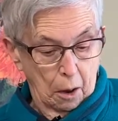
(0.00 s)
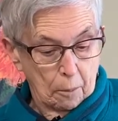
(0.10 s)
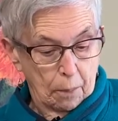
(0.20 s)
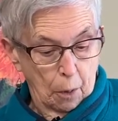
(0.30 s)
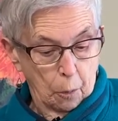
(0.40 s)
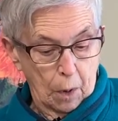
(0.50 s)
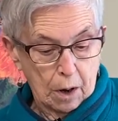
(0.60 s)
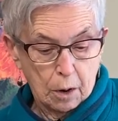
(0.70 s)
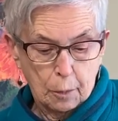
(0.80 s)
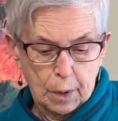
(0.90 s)
But where
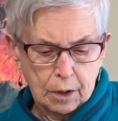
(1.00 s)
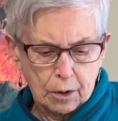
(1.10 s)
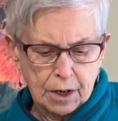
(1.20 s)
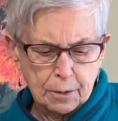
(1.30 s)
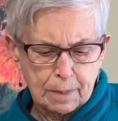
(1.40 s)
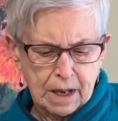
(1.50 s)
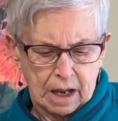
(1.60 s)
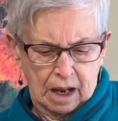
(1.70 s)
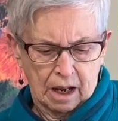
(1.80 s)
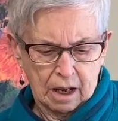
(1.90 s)
are we going to
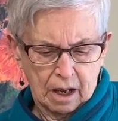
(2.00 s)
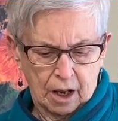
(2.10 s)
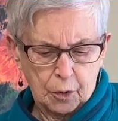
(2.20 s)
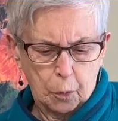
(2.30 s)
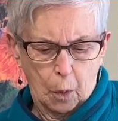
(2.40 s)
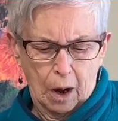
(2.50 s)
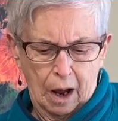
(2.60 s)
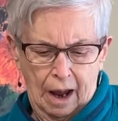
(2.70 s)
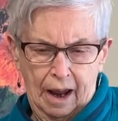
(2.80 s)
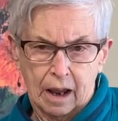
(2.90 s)
be, and
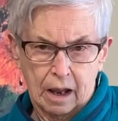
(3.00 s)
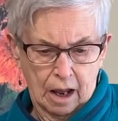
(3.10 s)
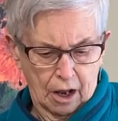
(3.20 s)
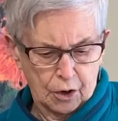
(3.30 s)
why, and